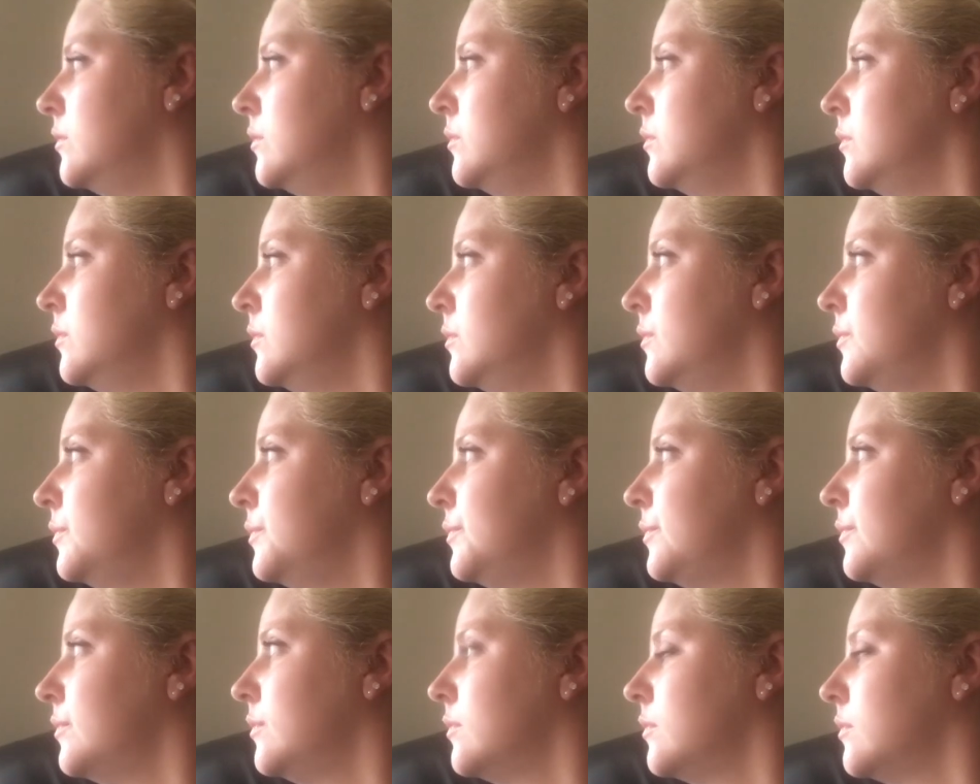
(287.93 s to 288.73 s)

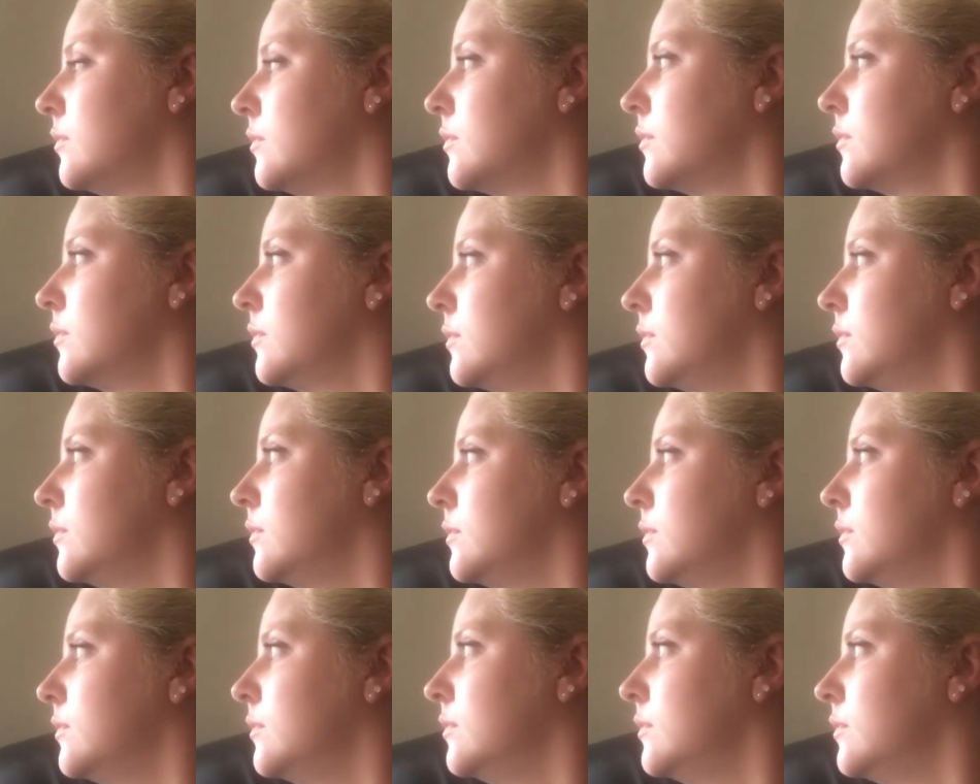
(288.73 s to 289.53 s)

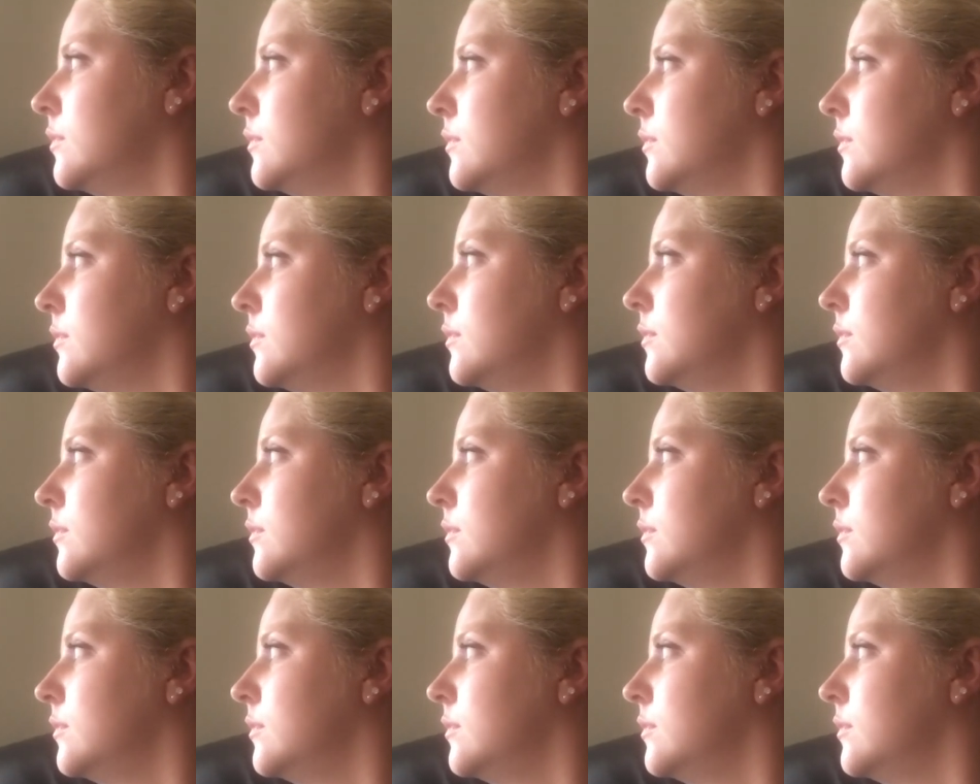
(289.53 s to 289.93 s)
(no one is talking)